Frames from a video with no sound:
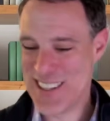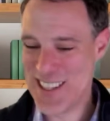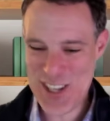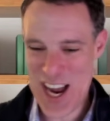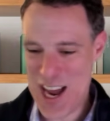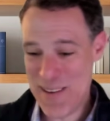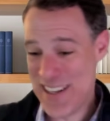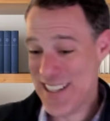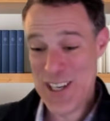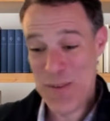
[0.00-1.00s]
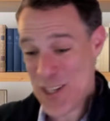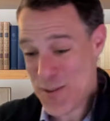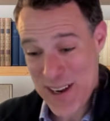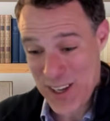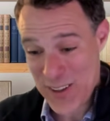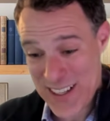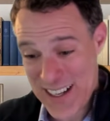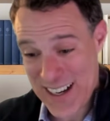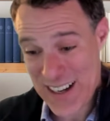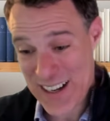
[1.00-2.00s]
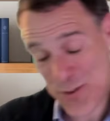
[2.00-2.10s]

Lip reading: the job. I didn't know much about healthcare. I was